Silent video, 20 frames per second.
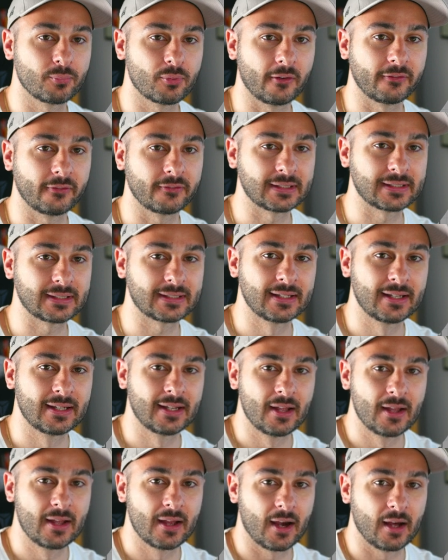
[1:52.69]
profits.
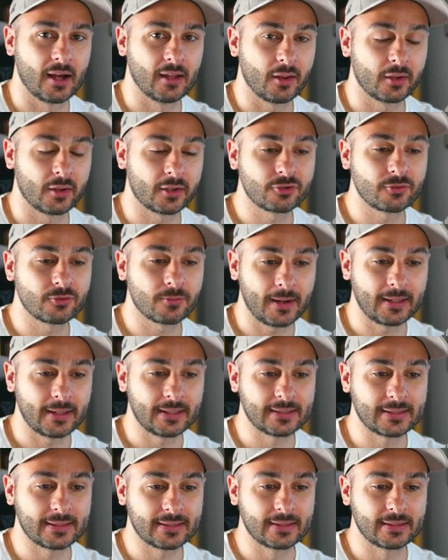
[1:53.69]
A lot of
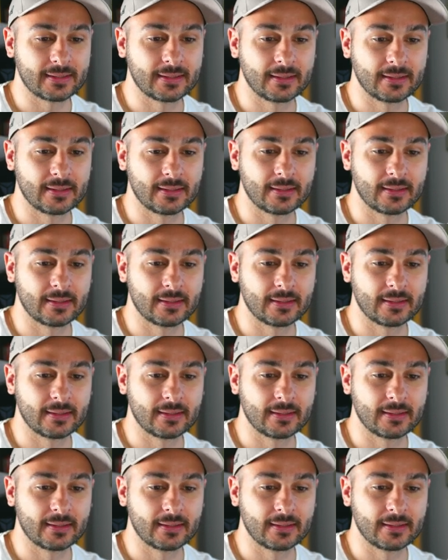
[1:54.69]
traders